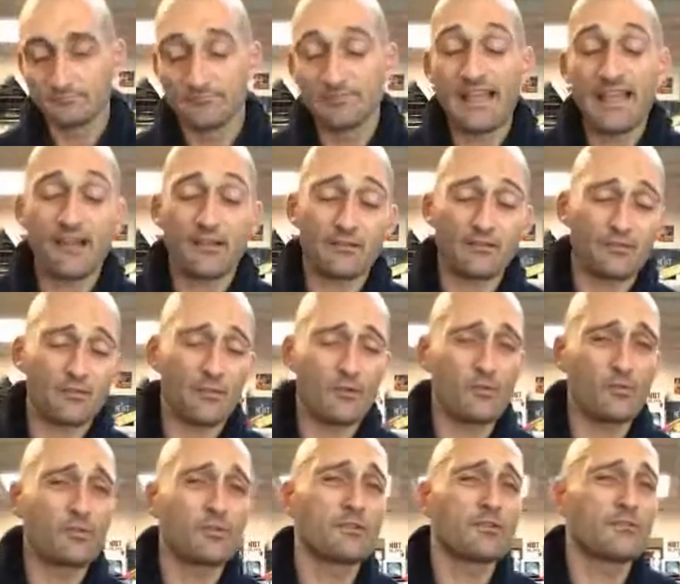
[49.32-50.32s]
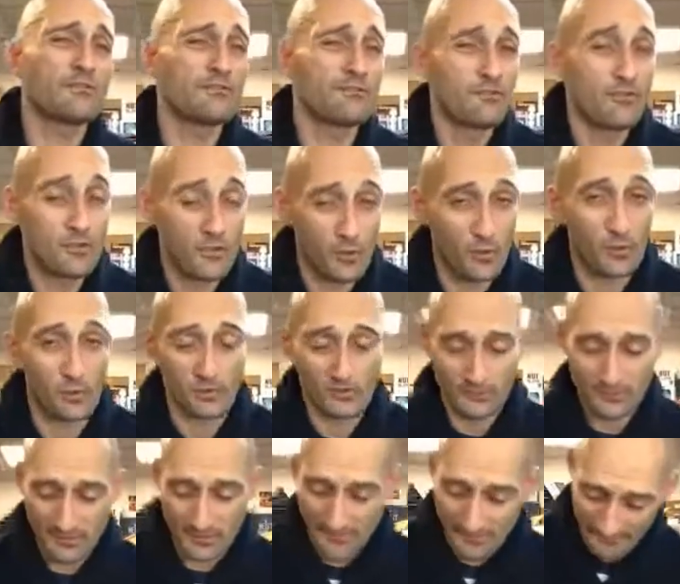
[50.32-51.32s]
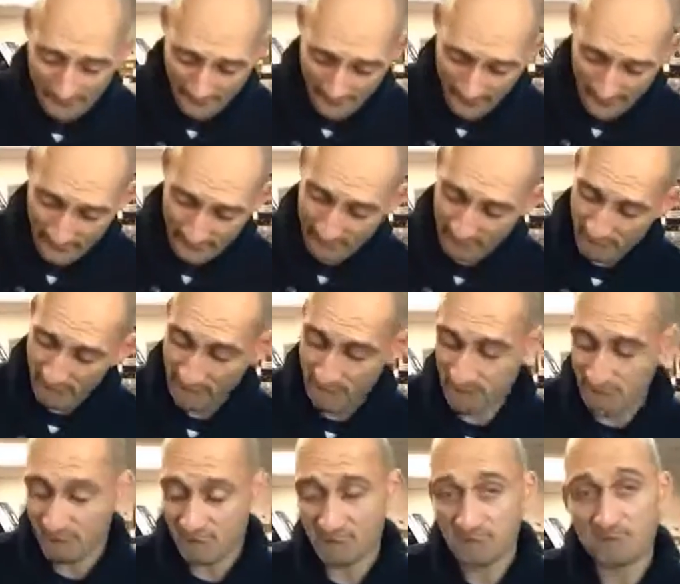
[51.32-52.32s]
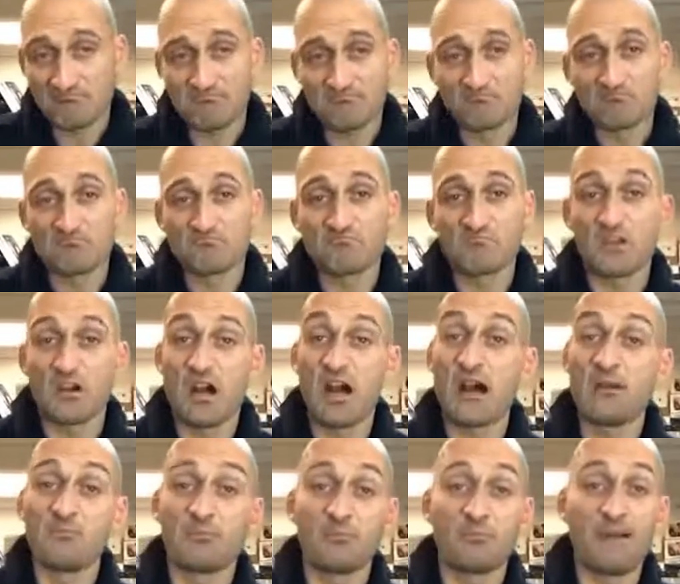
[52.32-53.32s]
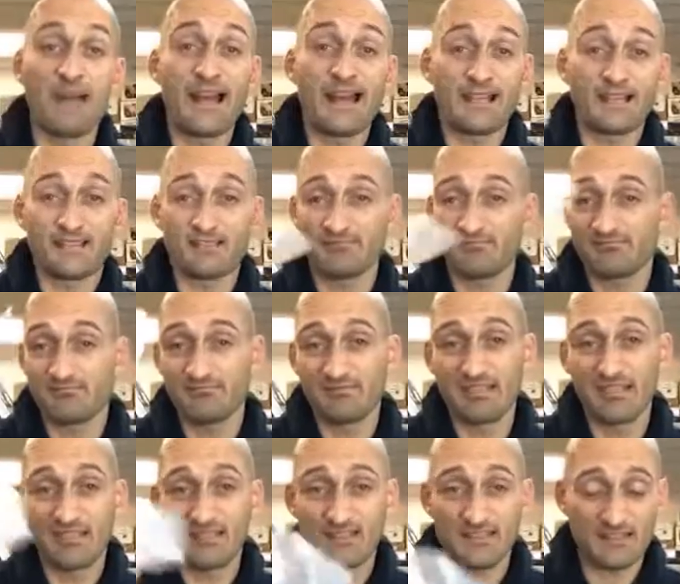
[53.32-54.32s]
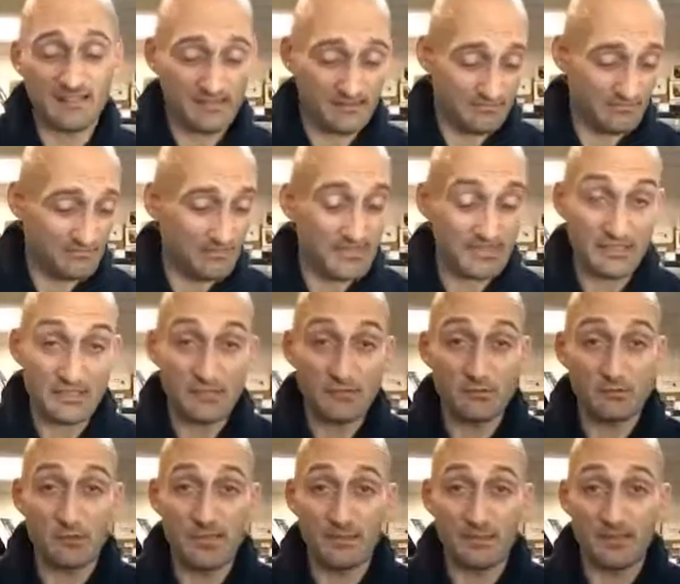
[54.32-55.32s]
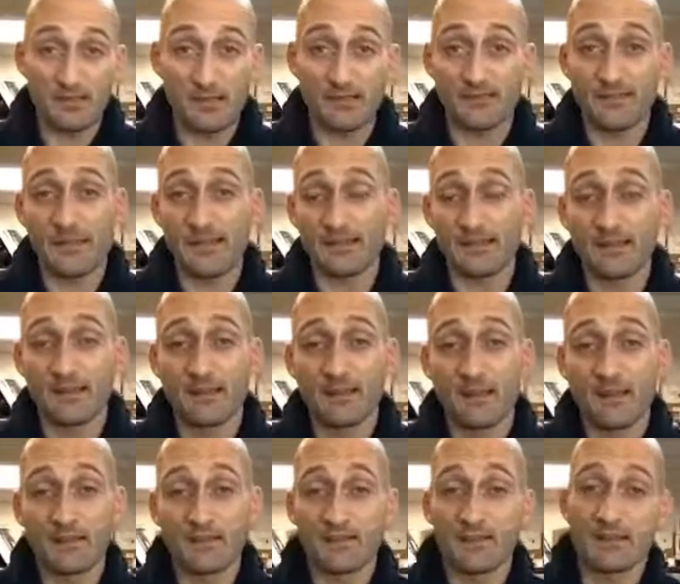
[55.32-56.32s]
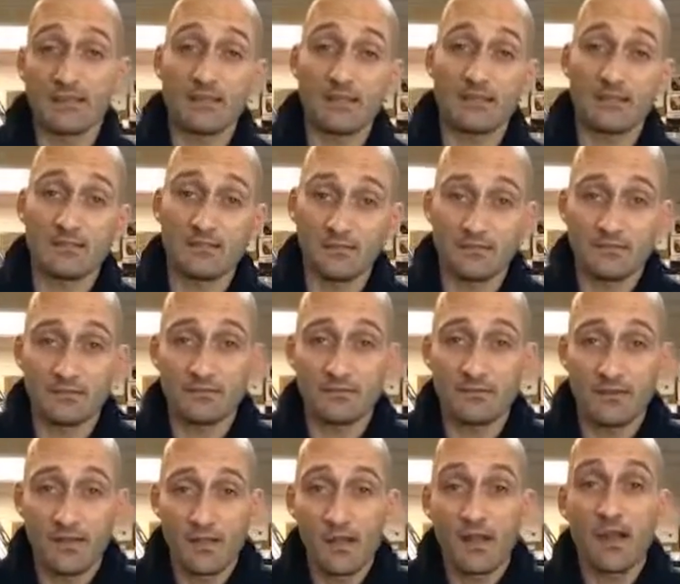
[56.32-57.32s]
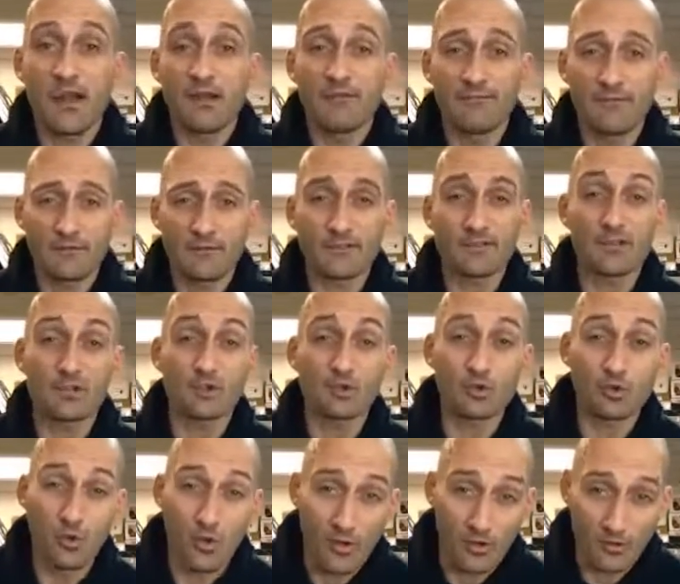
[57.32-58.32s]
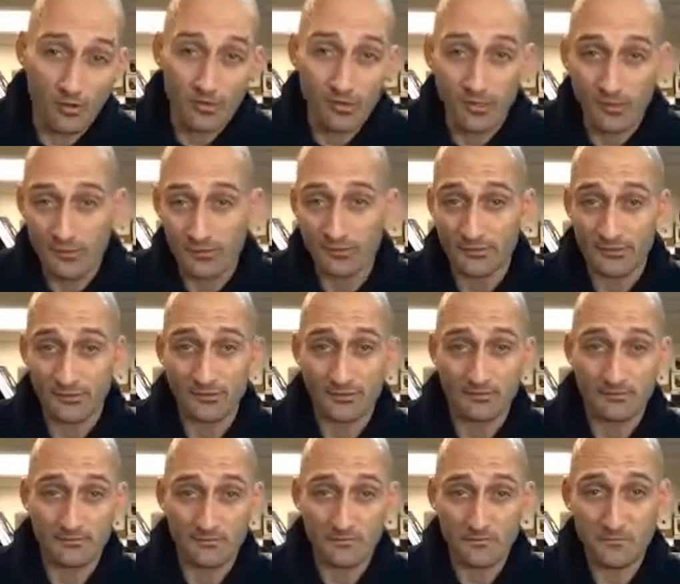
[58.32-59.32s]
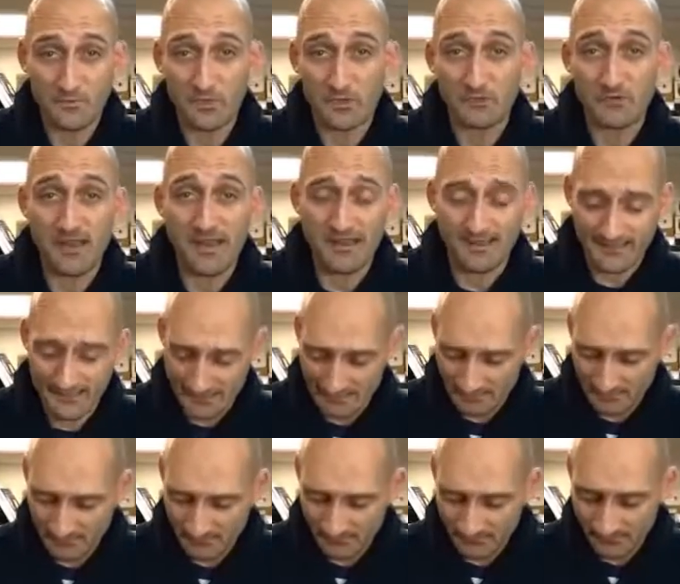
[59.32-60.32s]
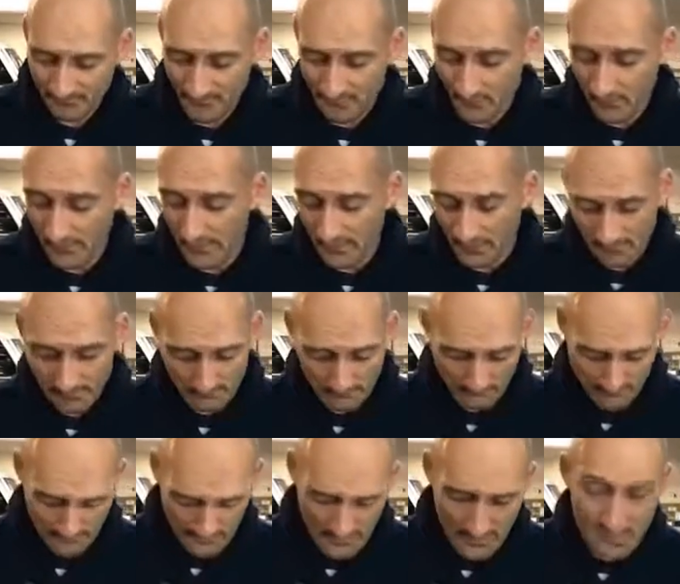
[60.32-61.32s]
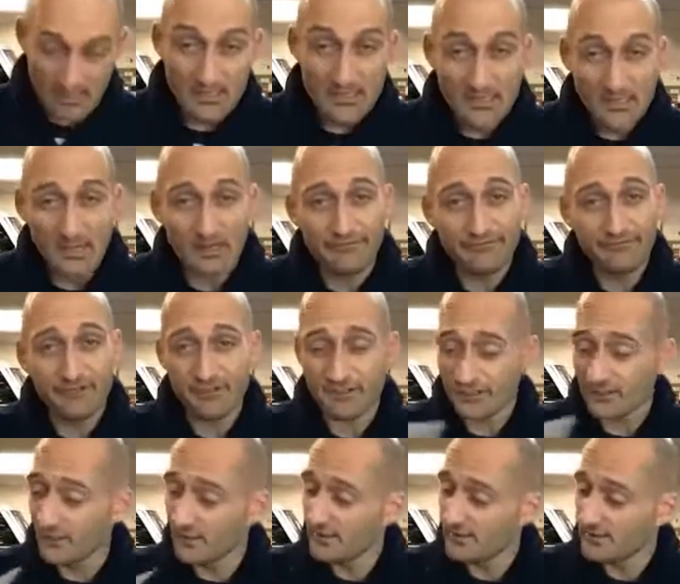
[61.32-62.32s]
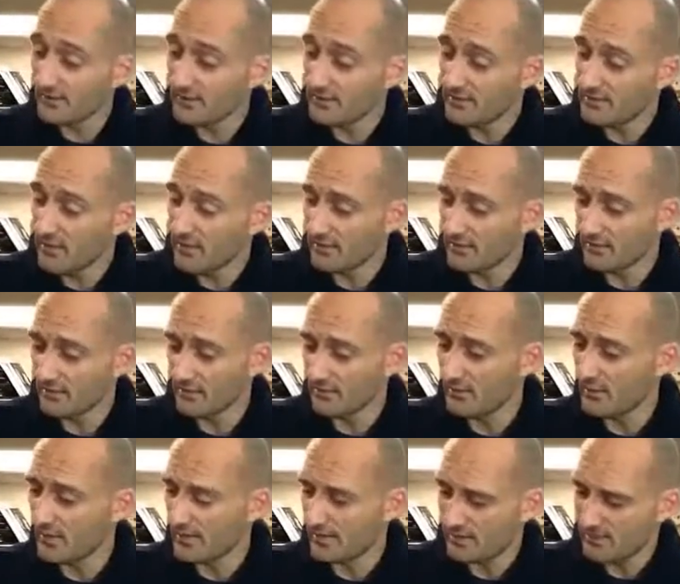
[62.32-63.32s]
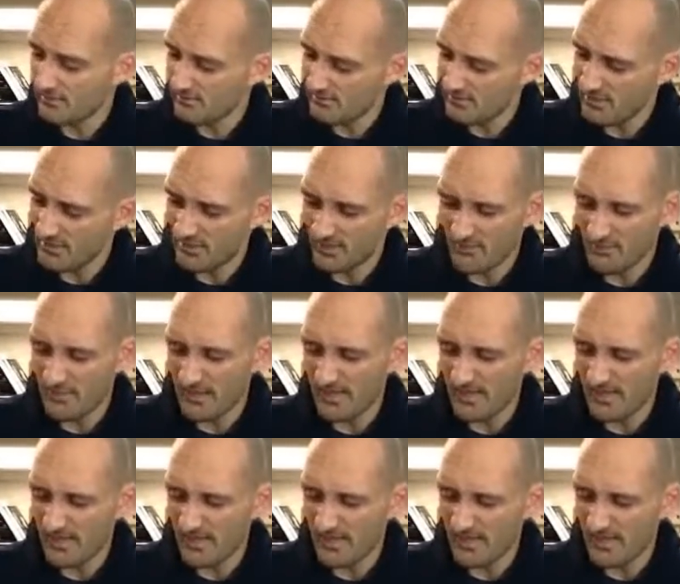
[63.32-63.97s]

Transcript: Now, who would have thought that a humble bag like this and a newspaper like that are the key to a very strong closer to your act? Well, at first glance this does look like just a